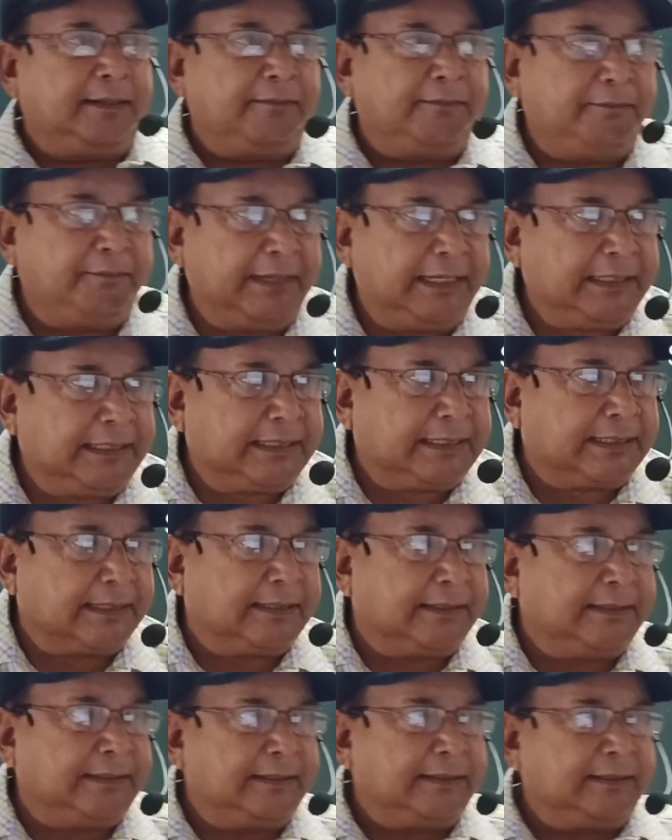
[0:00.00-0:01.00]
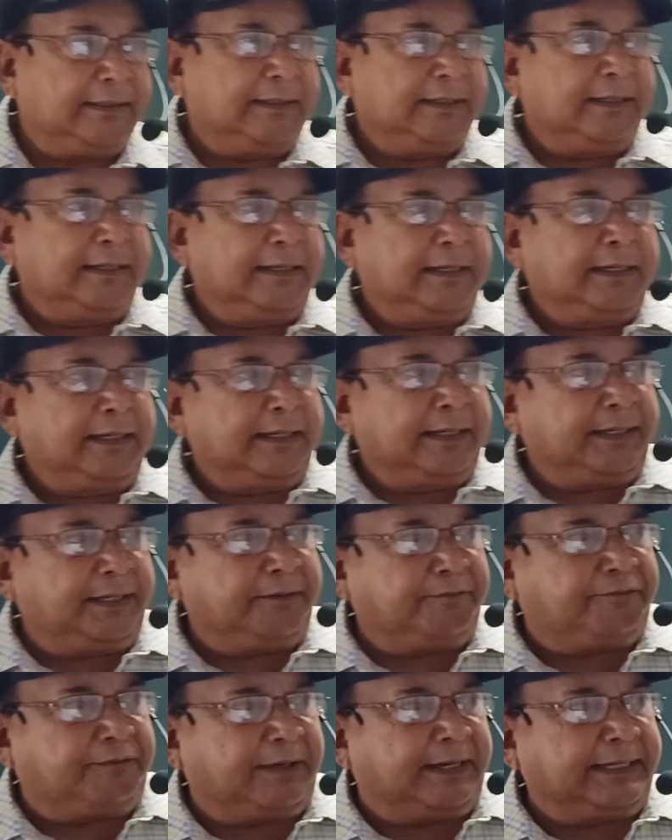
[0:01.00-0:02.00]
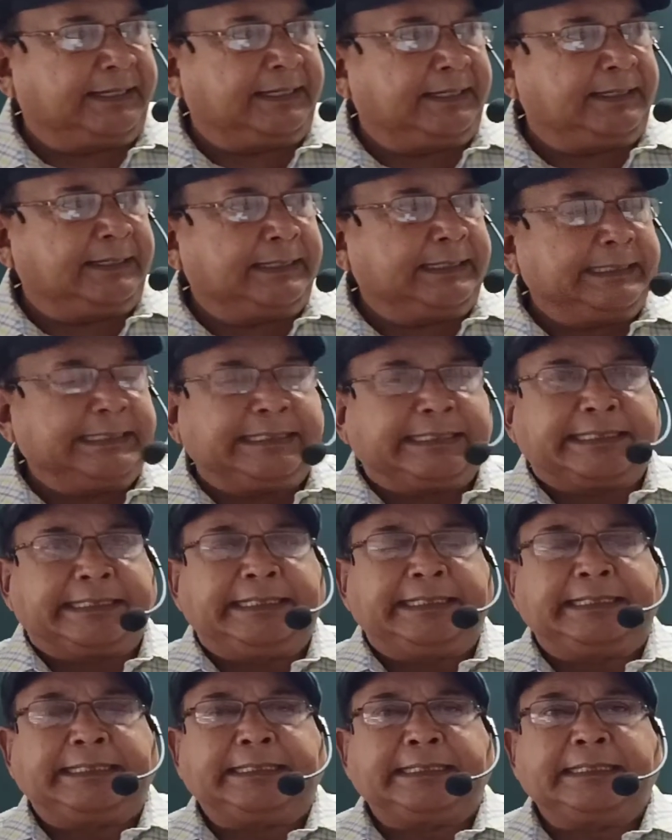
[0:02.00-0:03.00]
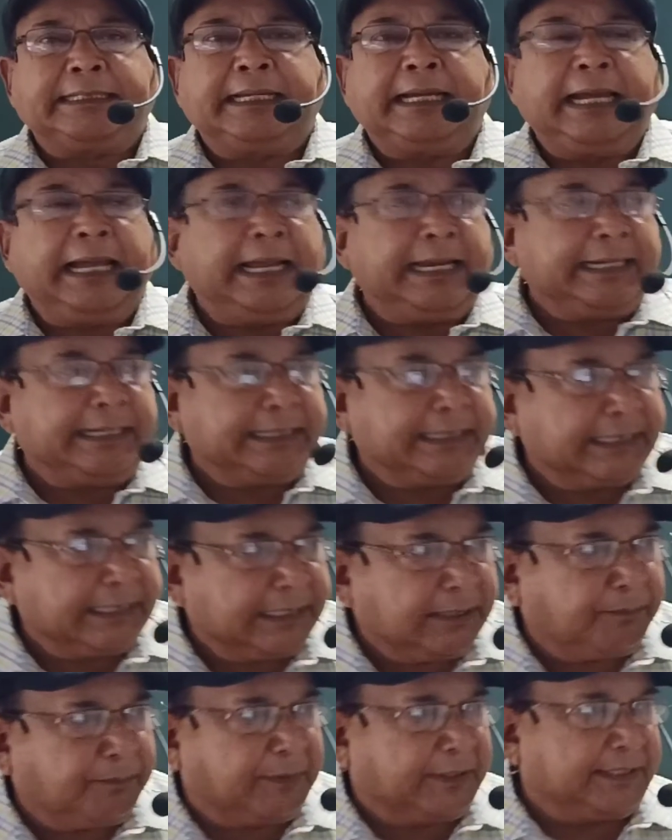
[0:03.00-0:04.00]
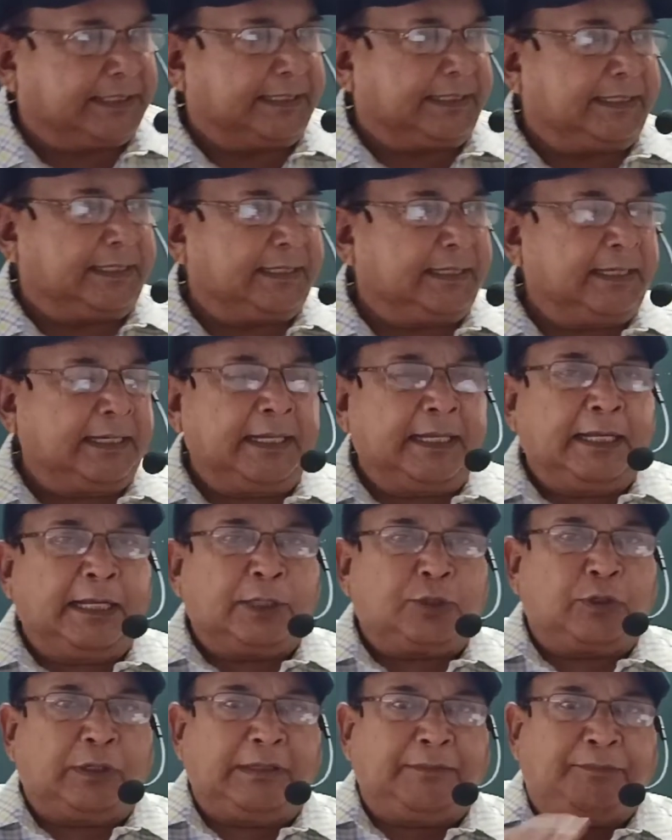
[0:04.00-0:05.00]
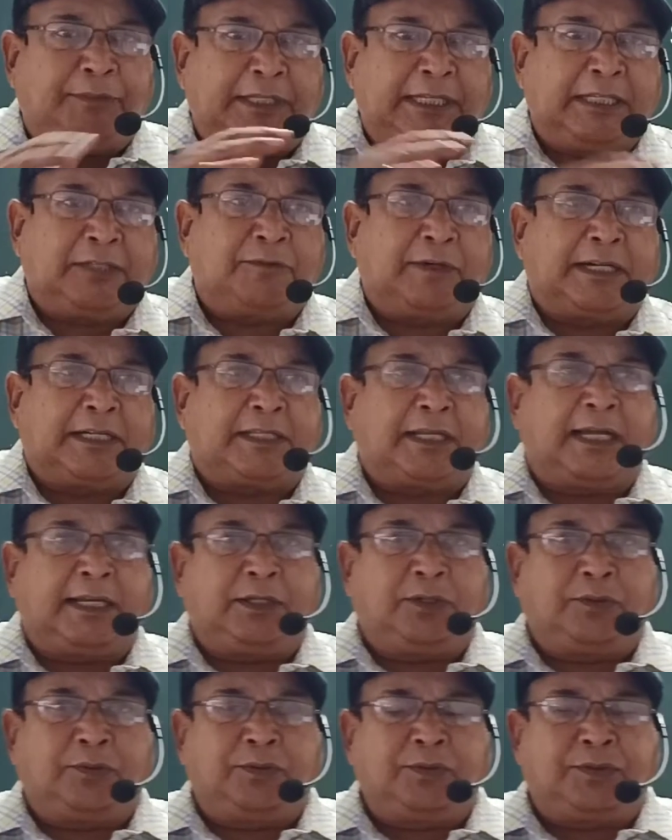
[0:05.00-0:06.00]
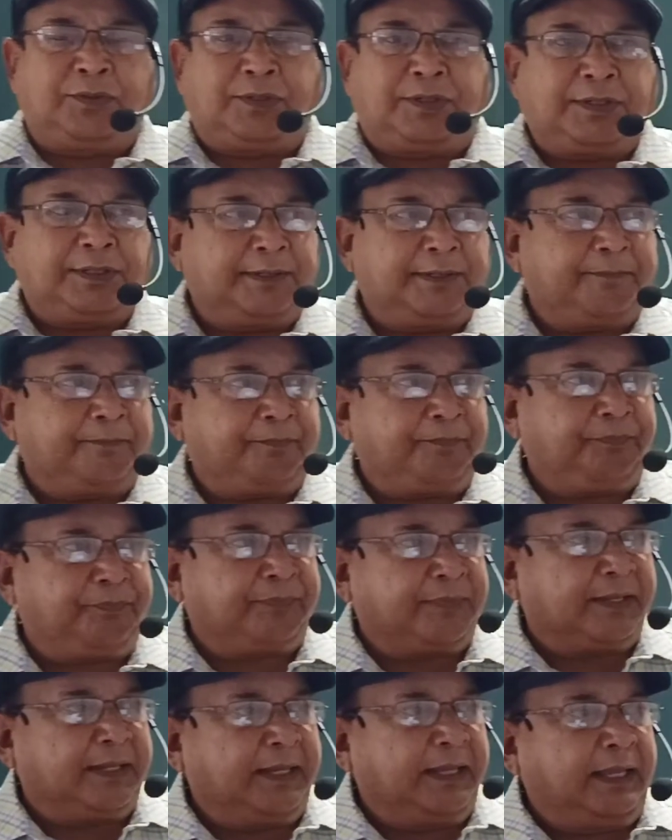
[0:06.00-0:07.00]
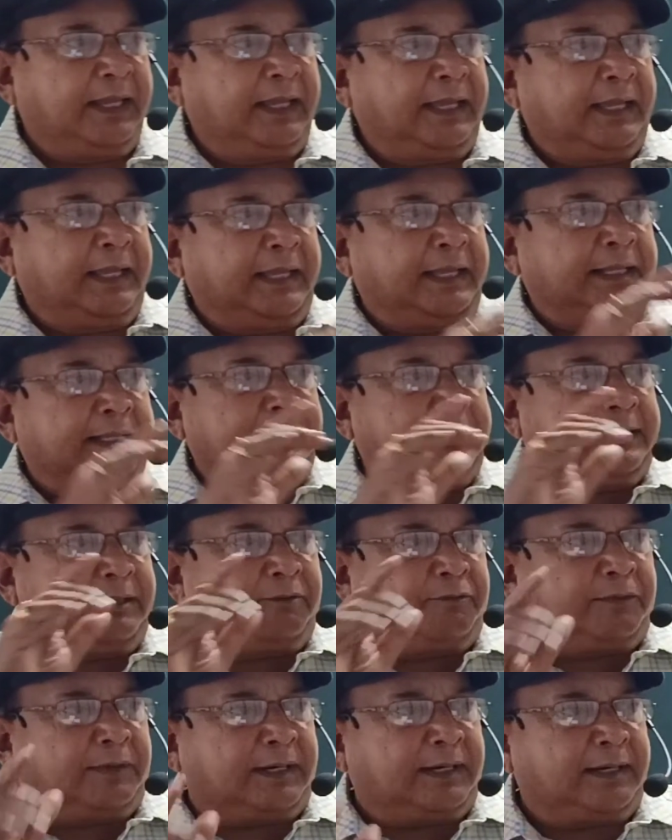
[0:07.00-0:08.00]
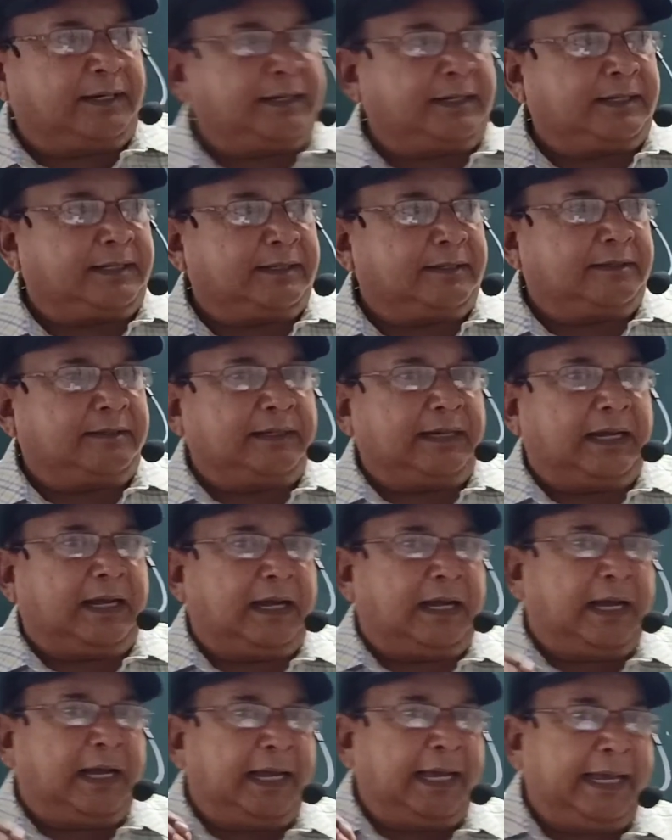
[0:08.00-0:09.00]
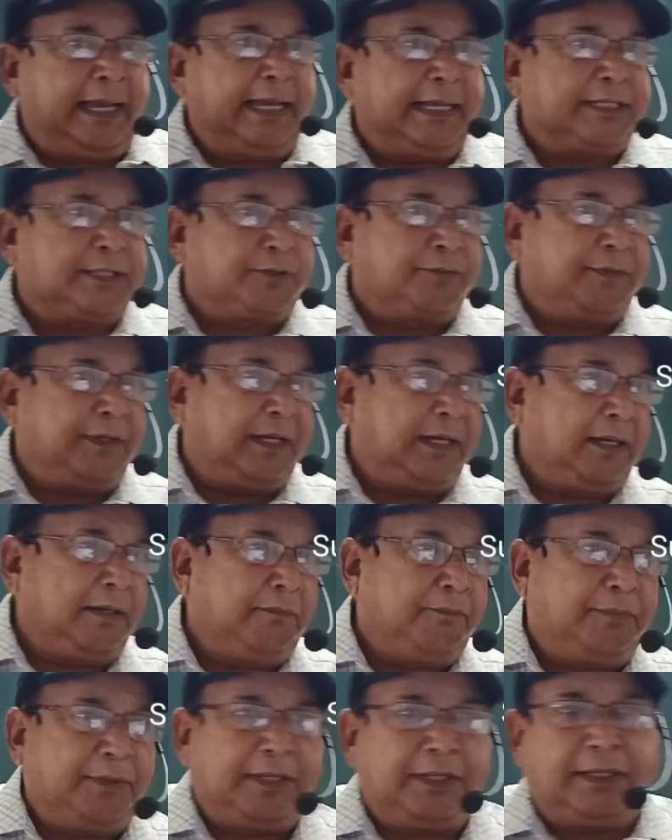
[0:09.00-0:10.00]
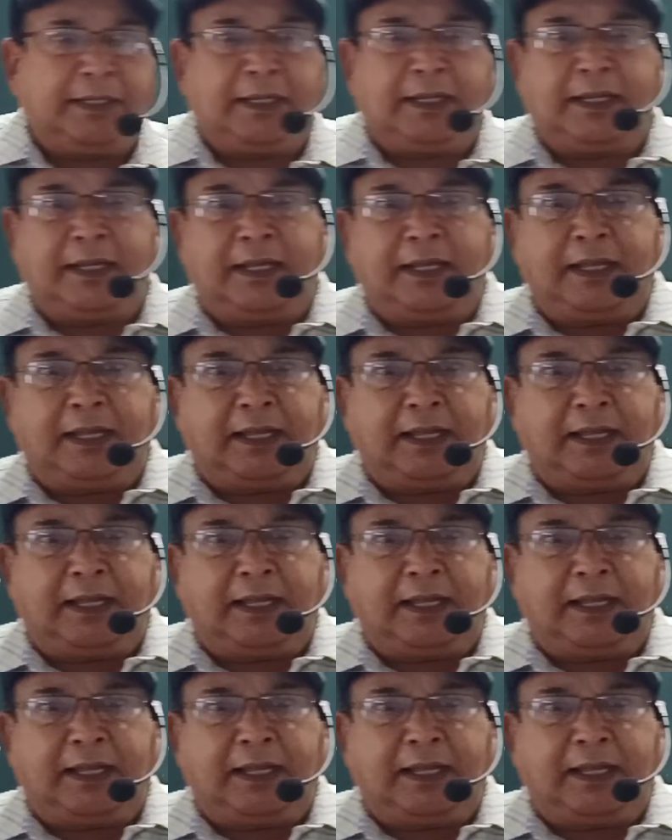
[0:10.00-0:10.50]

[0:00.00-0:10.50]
mention, define, treat, and represent. So if these words are used, the word as will be